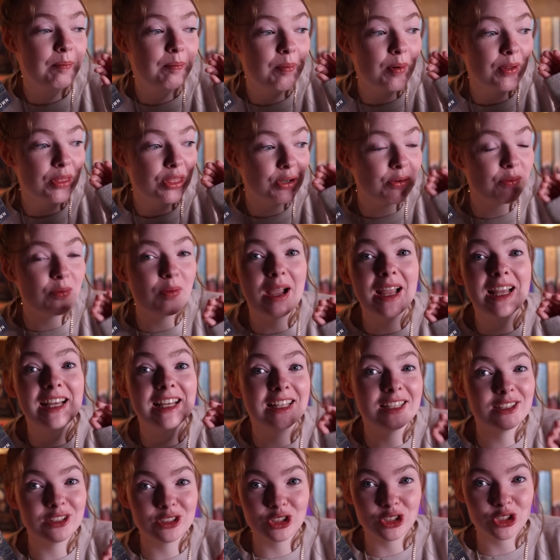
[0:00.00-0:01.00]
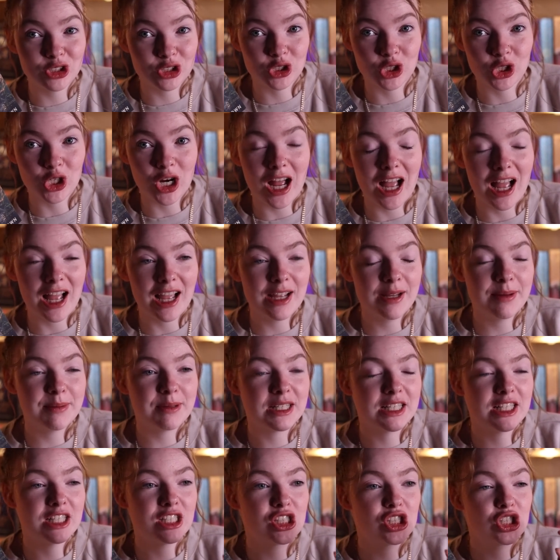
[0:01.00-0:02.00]
But the way he's
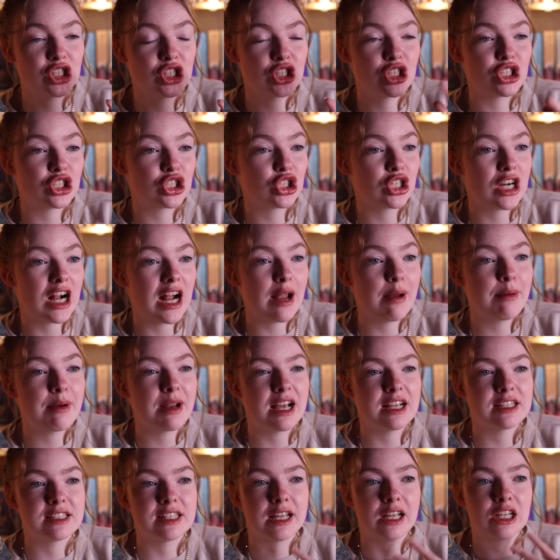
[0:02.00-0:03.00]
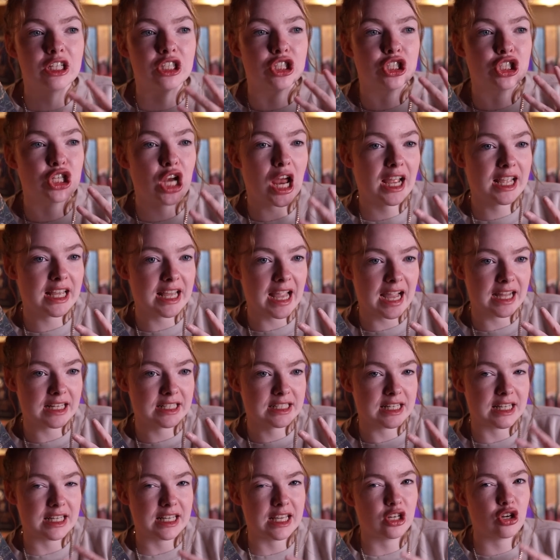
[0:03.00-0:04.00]
described as like
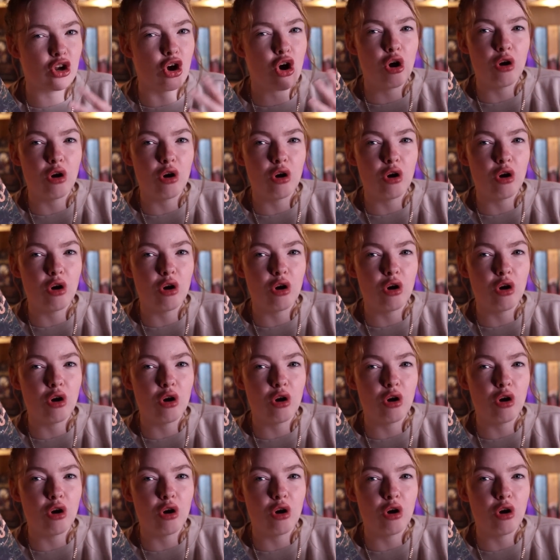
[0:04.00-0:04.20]
gigantic and